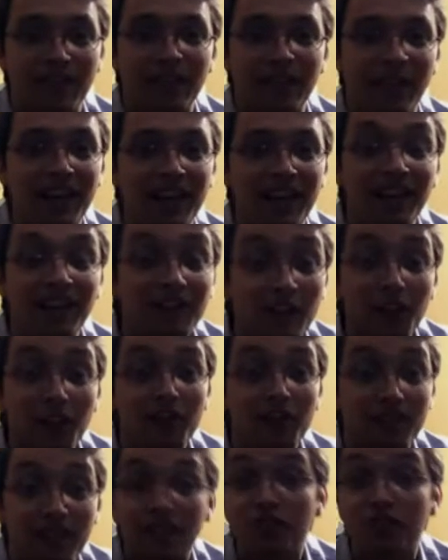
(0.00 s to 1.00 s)
And
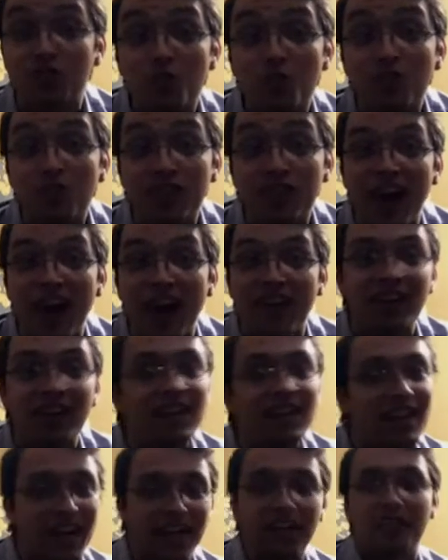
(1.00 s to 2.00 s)
they'll do that,
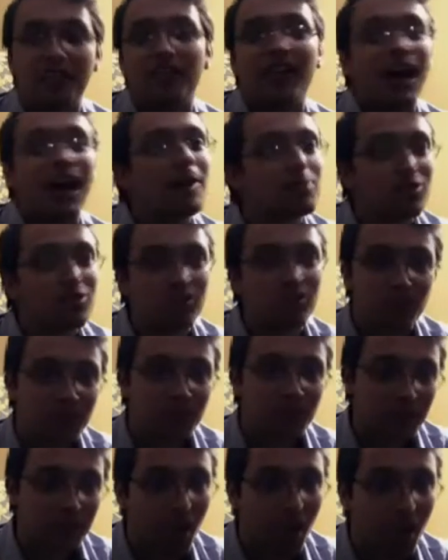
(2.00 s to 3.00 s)
and it'll
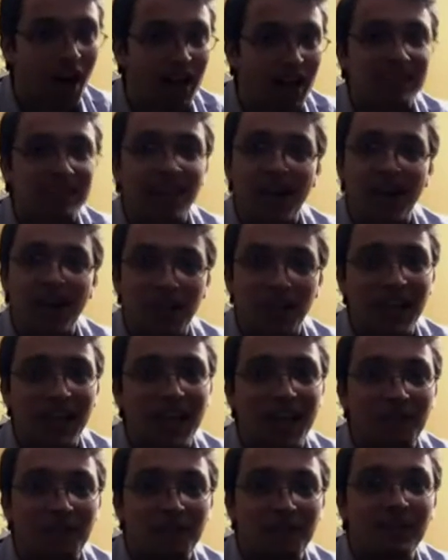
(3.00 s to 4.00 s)
absolutely bog down a
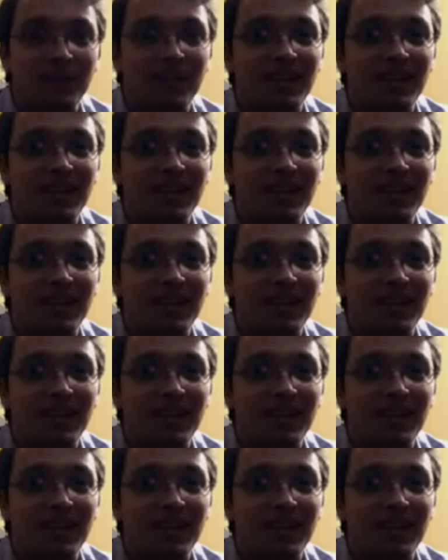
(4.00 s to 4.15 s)
game.